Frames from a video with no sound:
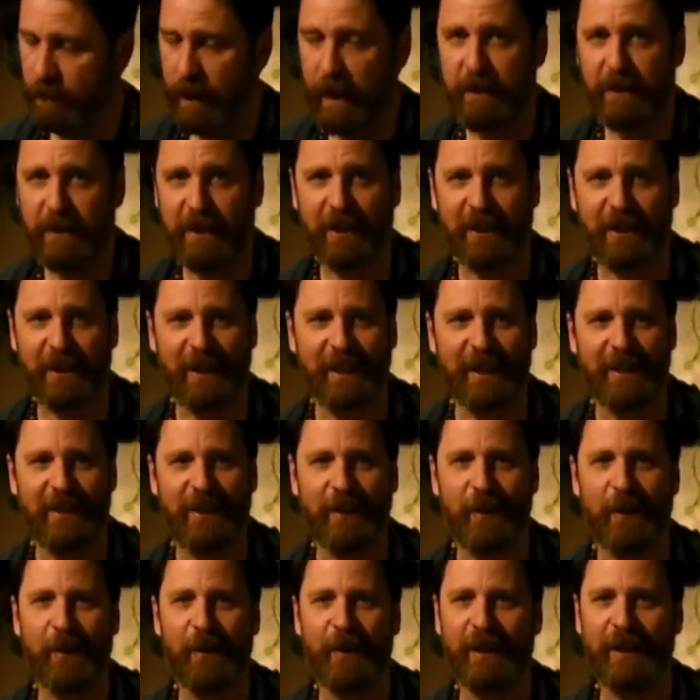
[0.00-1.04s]
basically
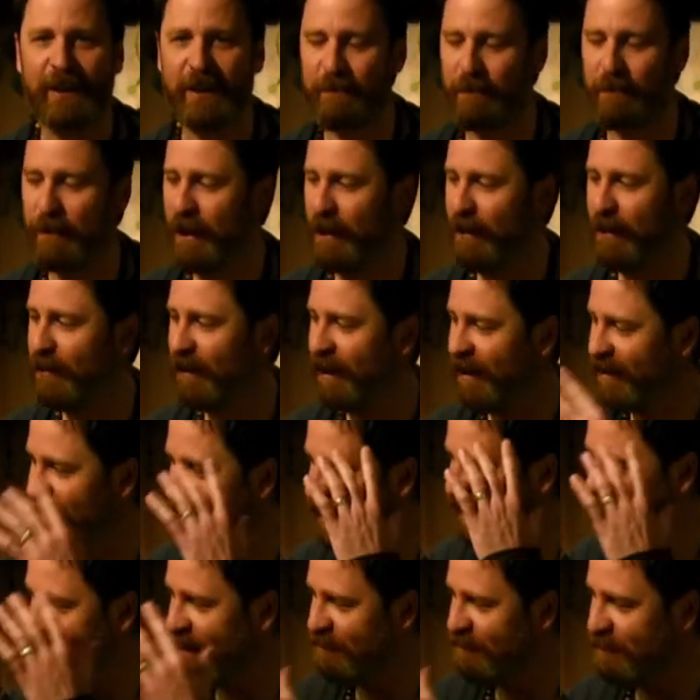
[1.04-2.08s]
doing a spiral. I
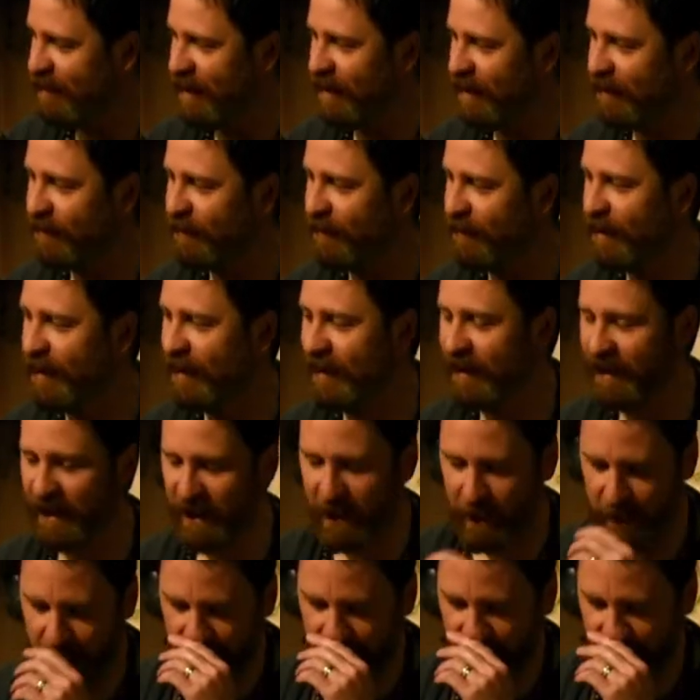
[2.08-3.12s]
think I may have
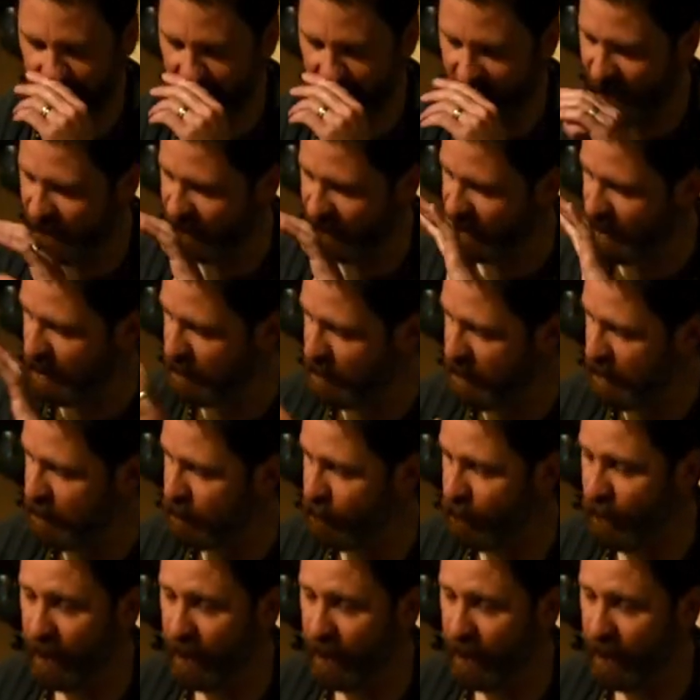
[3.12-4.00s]
got my